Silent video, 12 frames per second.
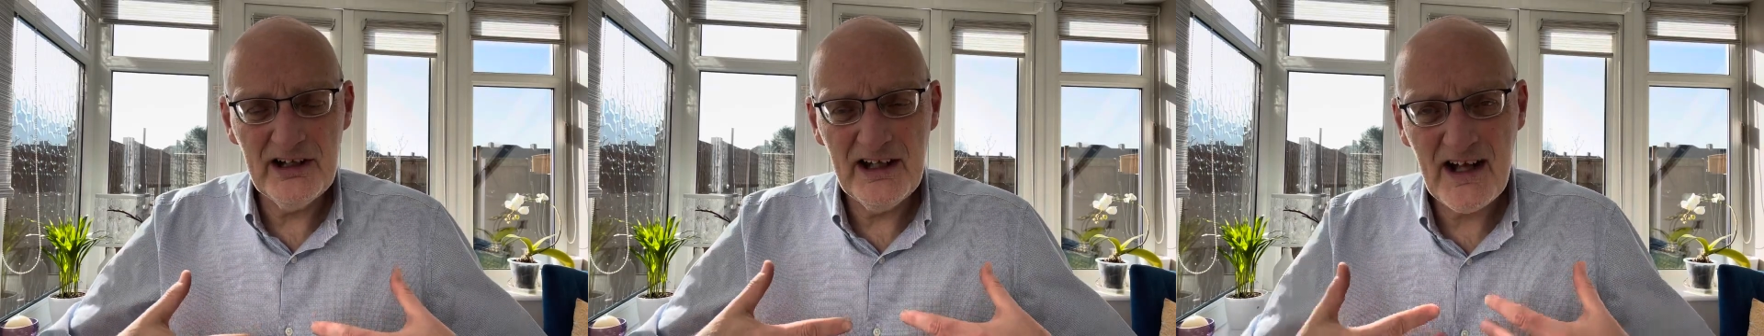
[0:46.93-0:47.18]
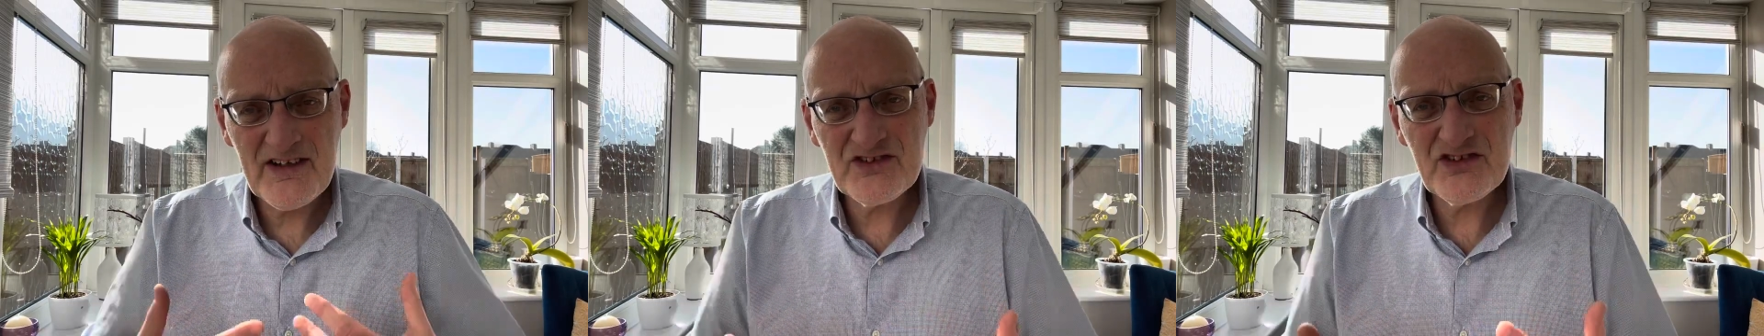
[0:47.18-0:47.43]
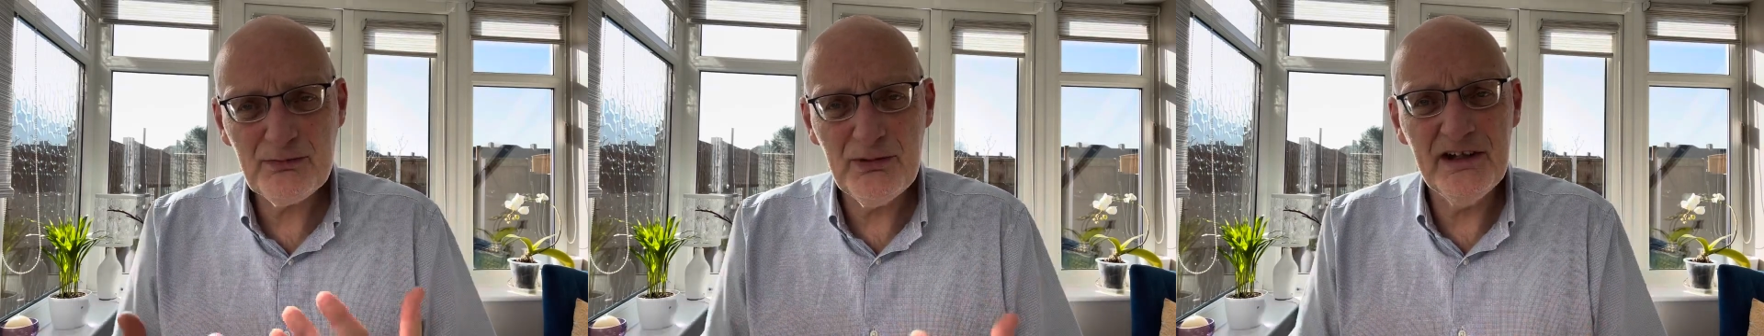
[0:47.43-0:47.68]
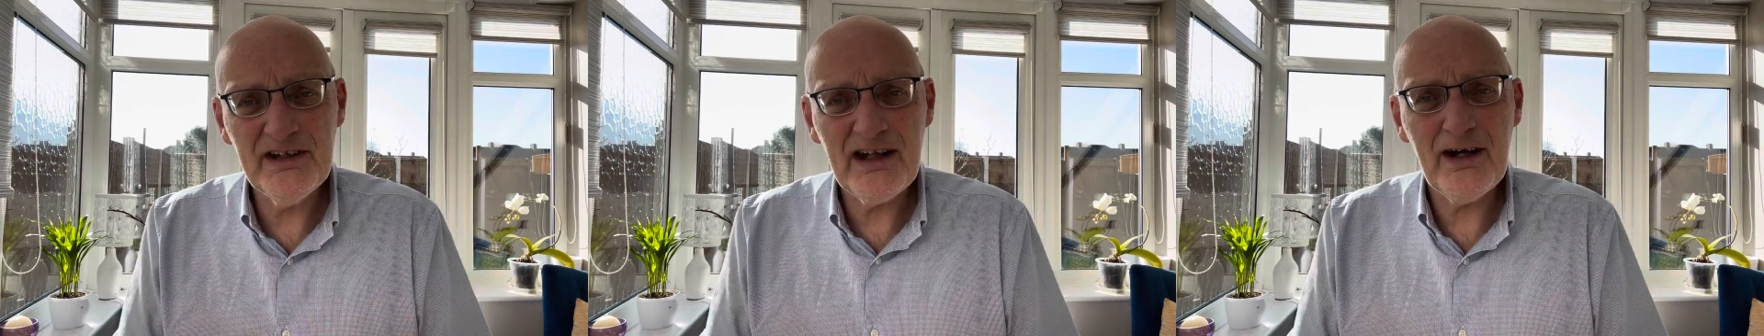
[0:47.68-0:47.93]
he has to
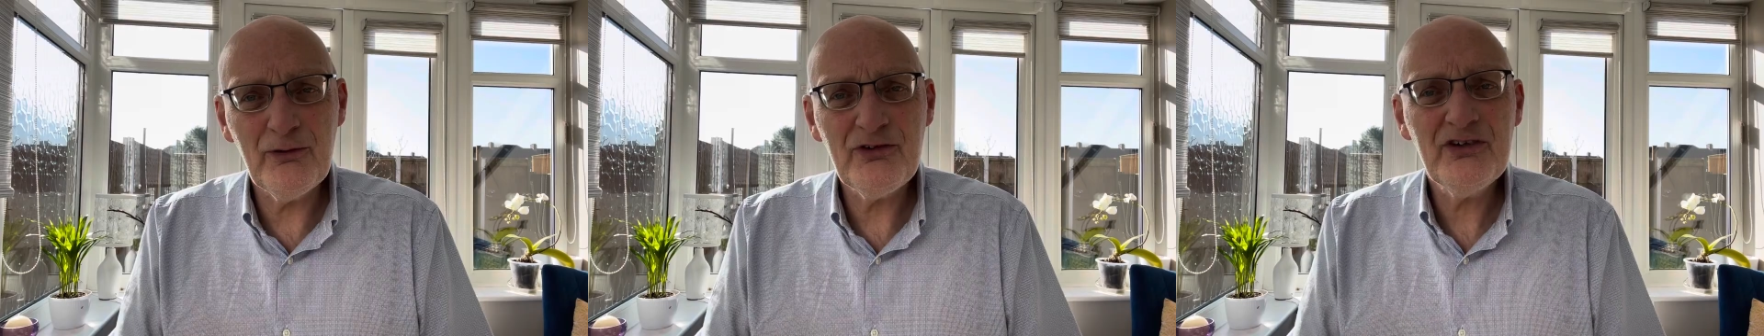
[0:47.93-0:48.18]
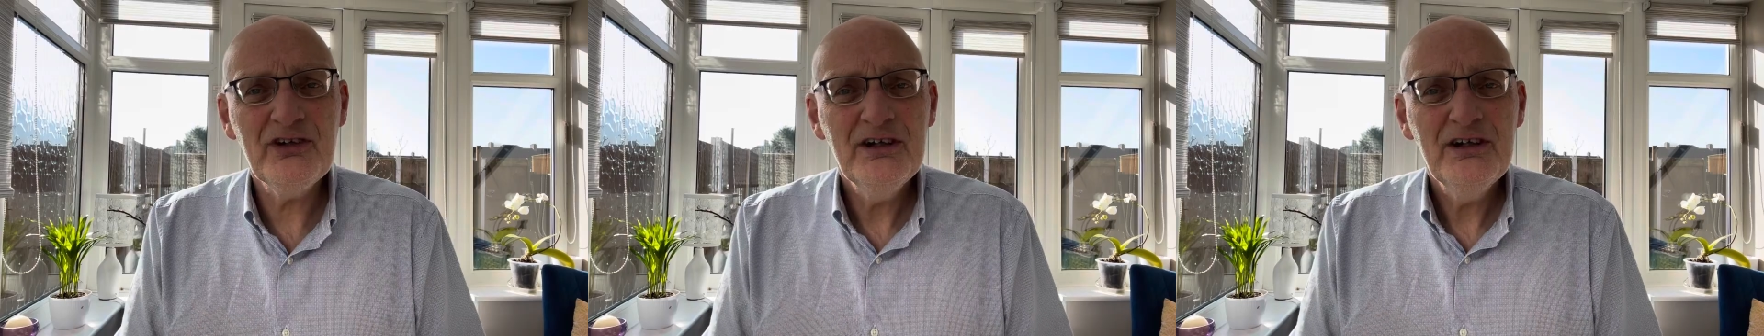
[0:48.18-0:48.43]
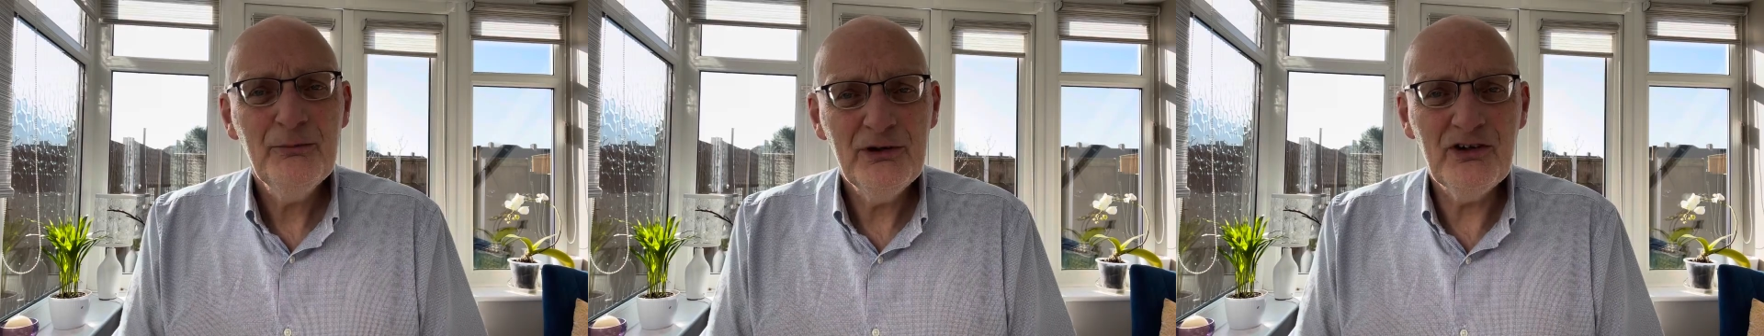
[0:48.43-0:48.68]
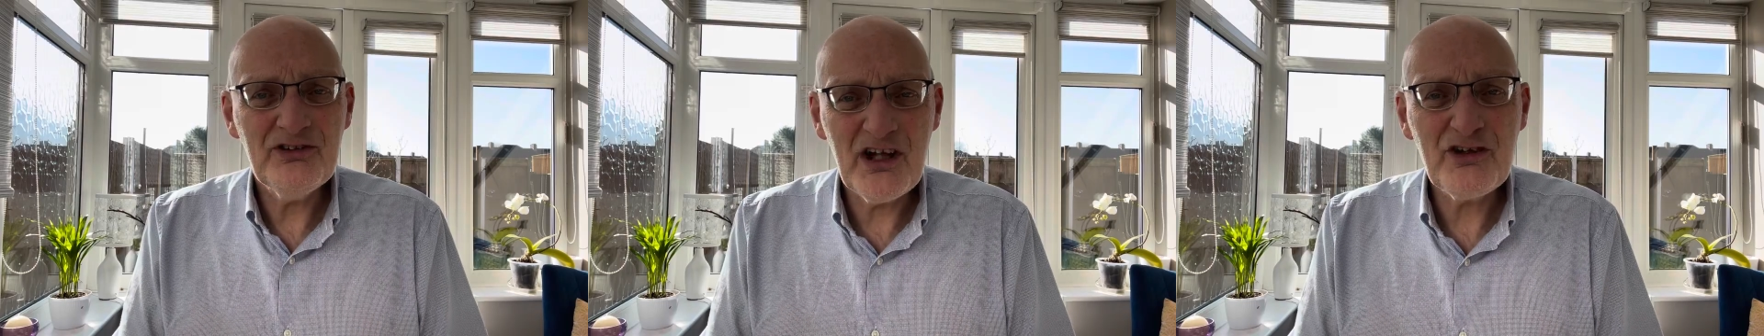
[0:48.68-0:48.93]
speak it out
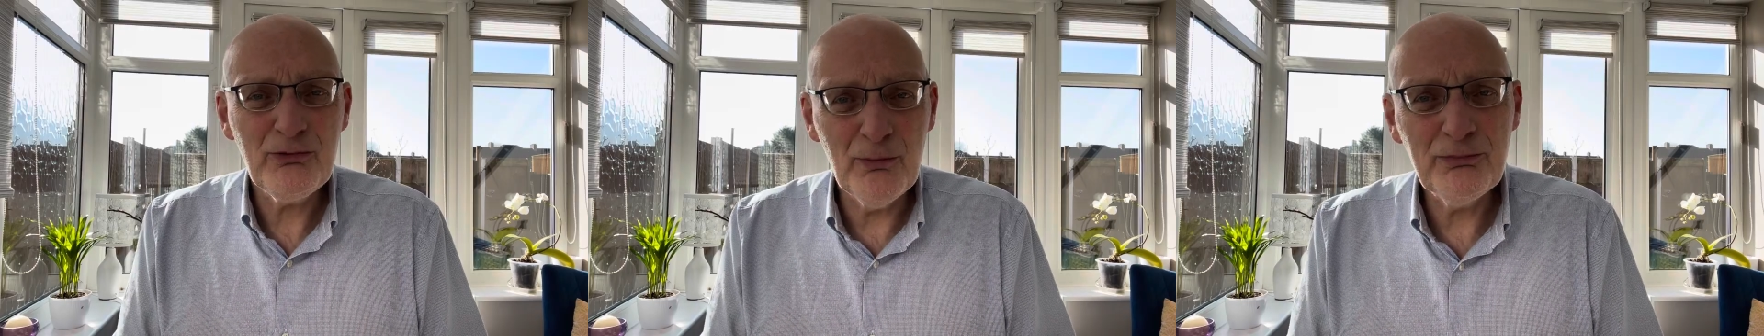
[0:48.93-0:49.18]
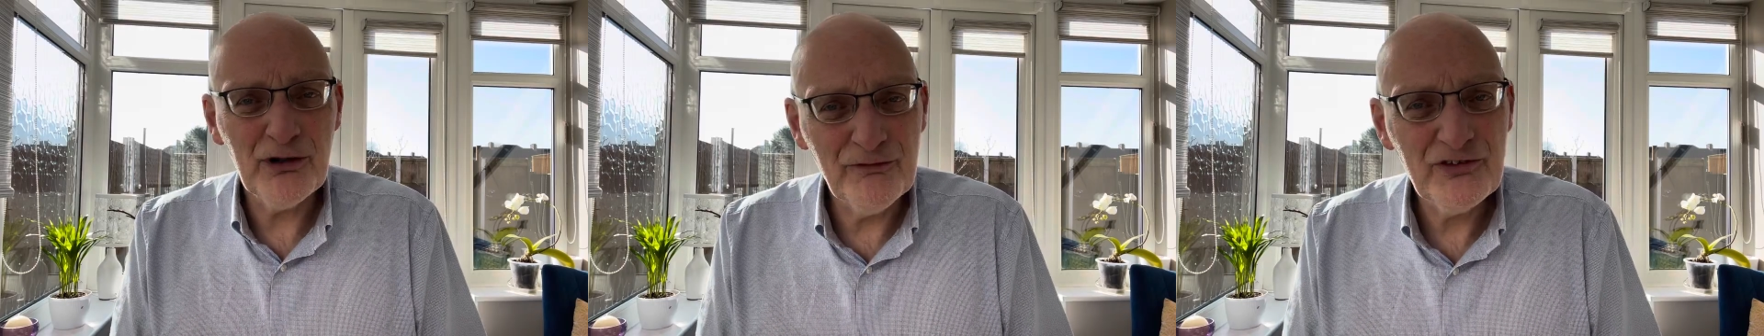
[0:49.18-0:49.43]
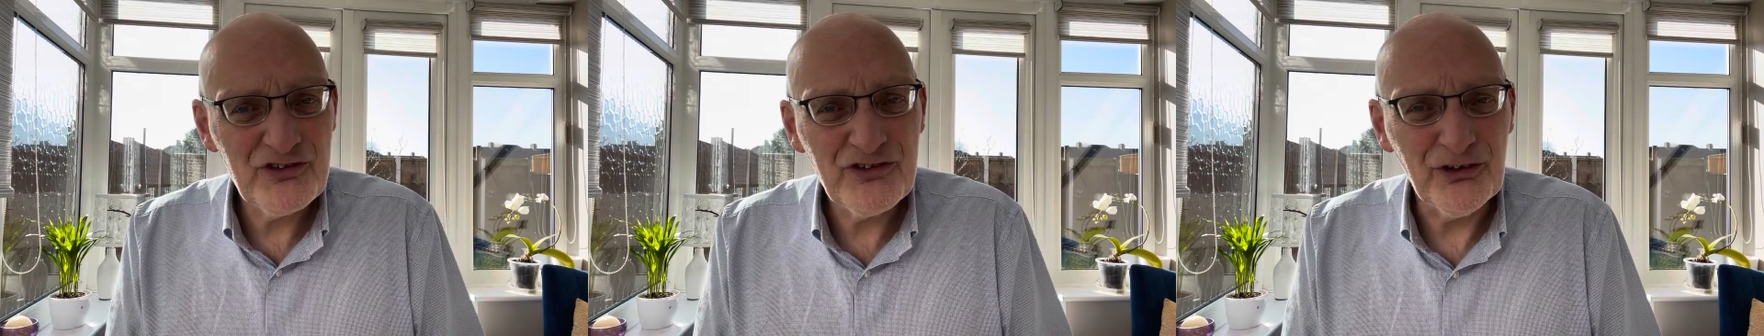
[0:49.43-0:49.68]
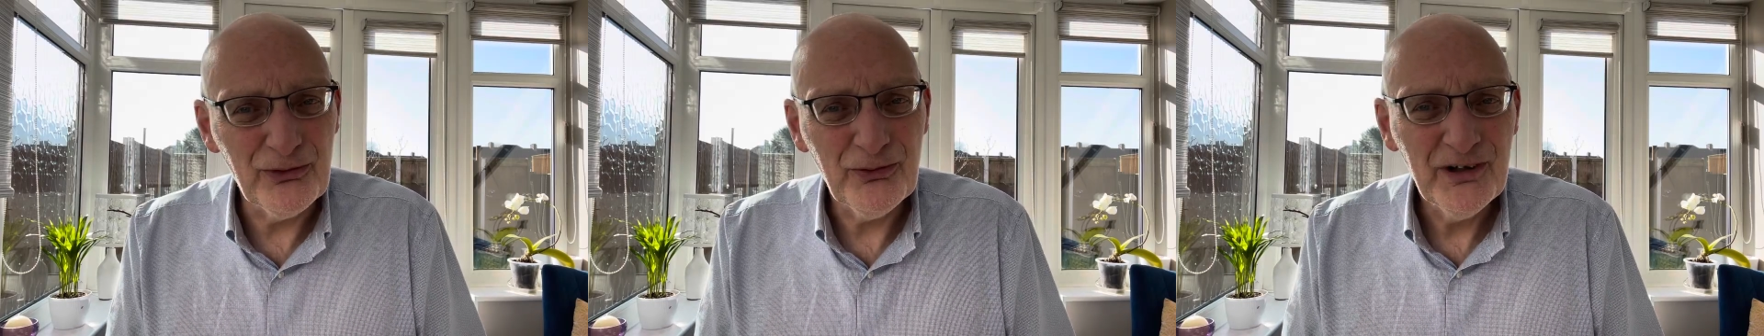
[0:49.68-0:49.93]
because that's what prophets
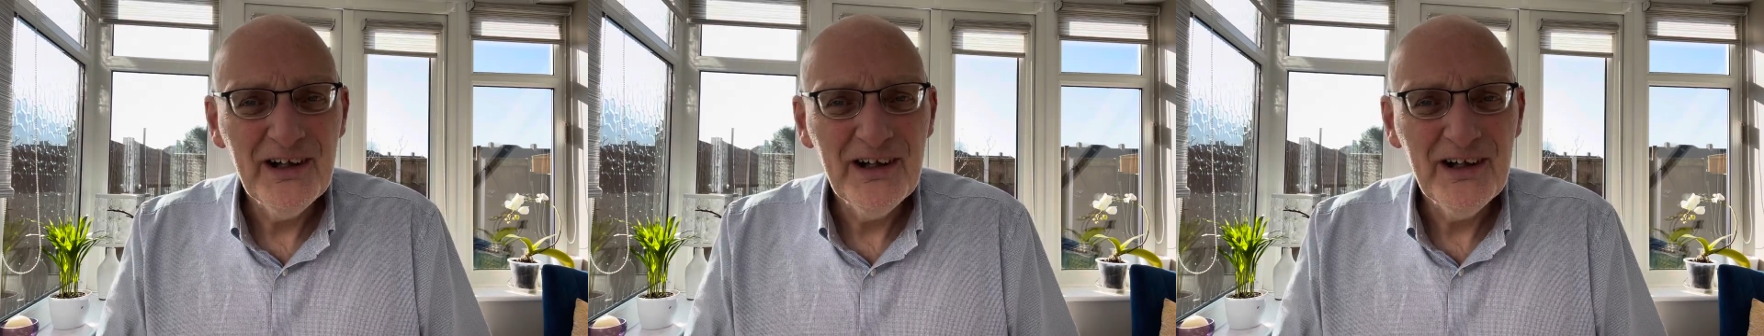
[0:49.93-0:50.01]
do.